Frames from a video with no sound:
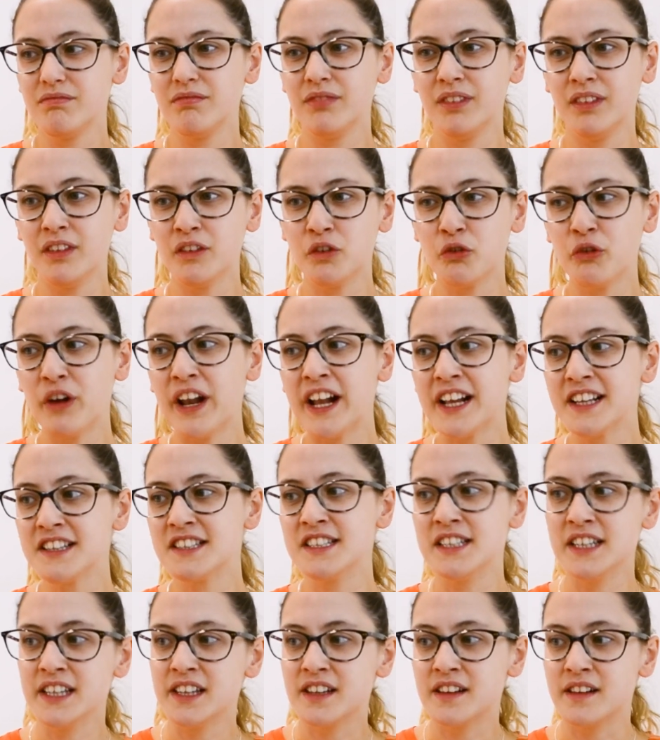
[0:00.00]
the
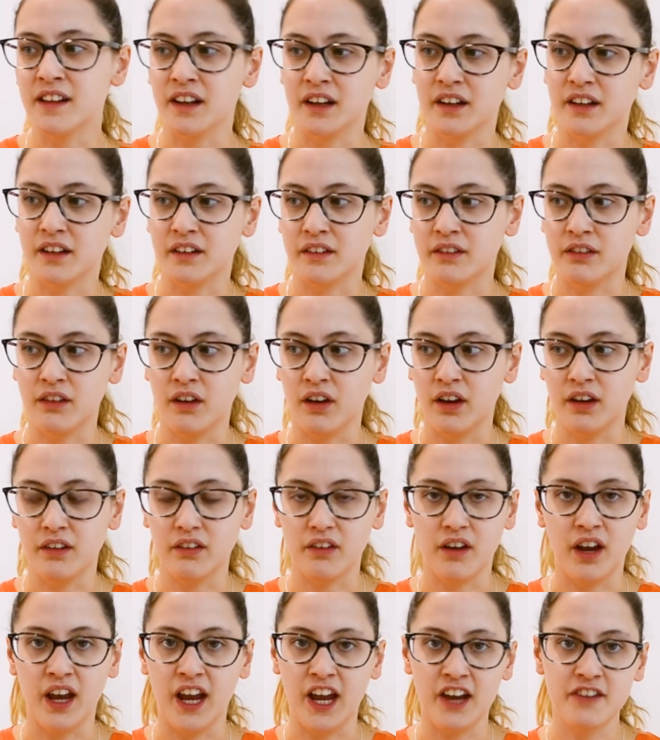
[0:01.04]
reality is that I
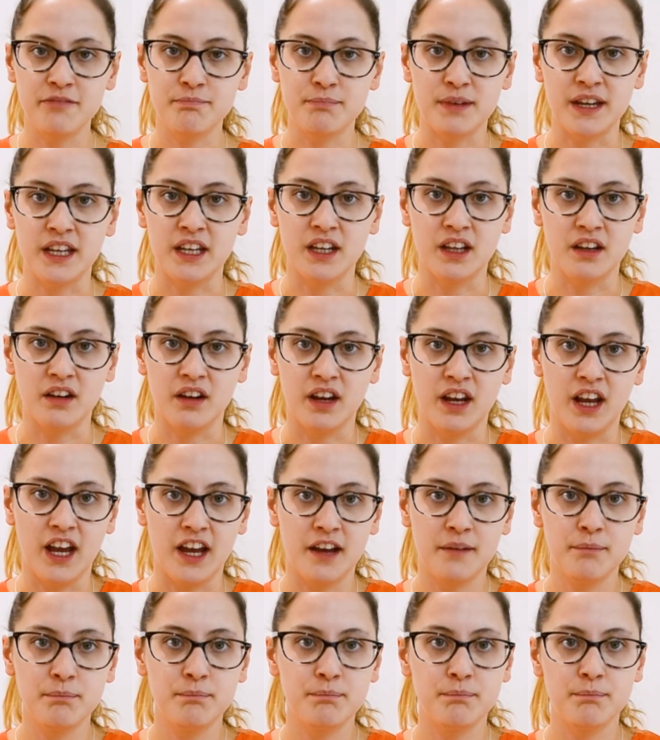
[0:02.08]
have been, and I
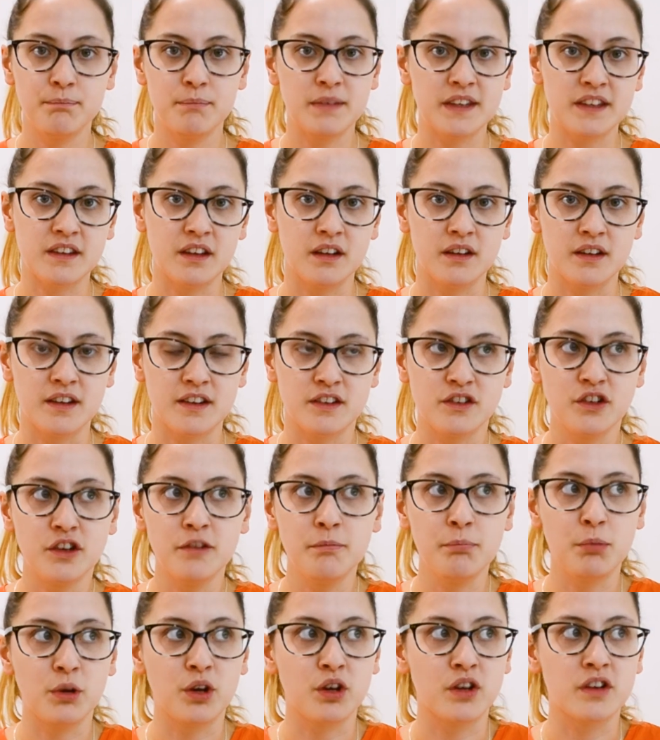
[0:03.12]
am misunderstood
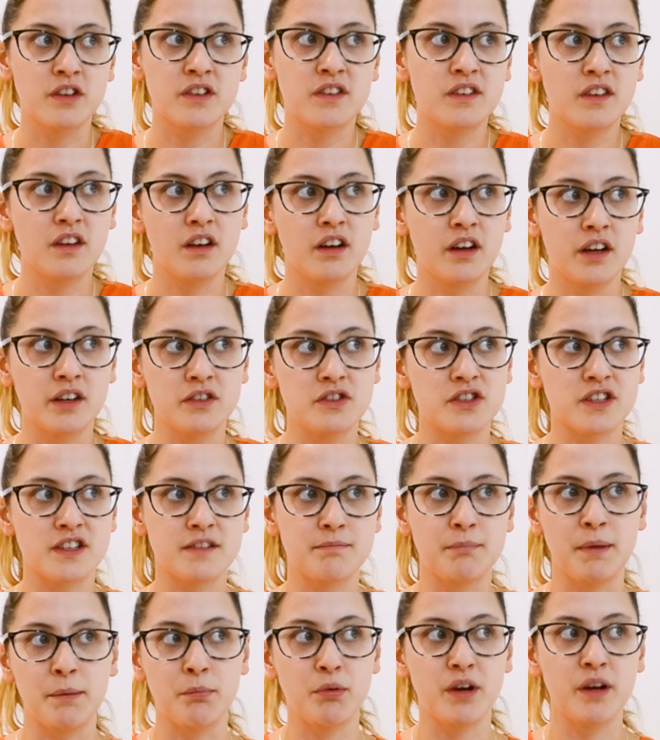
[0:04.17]
because
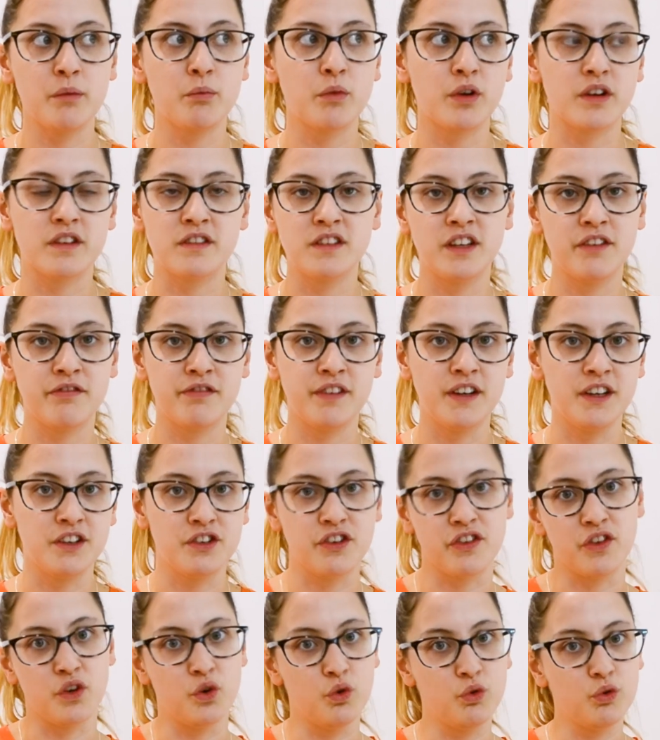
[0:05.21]
my brain works differently to
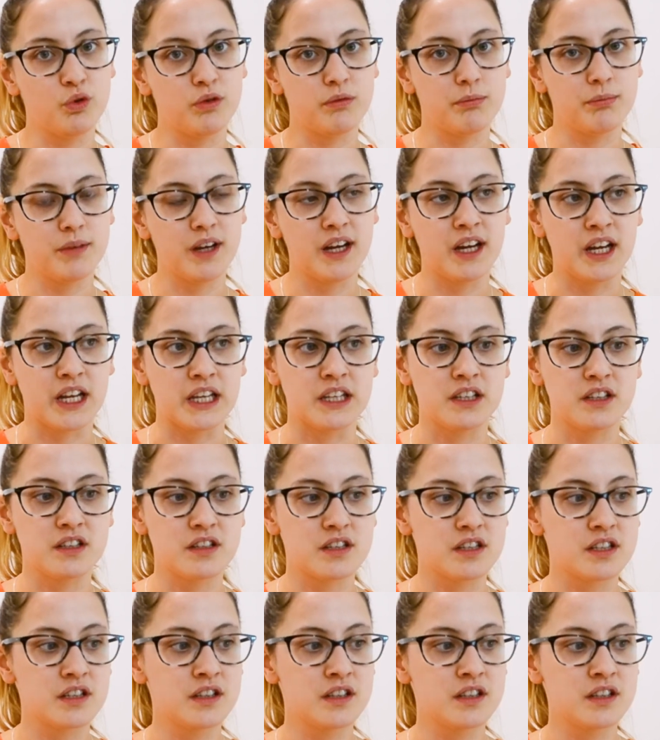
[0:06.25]
the norm. And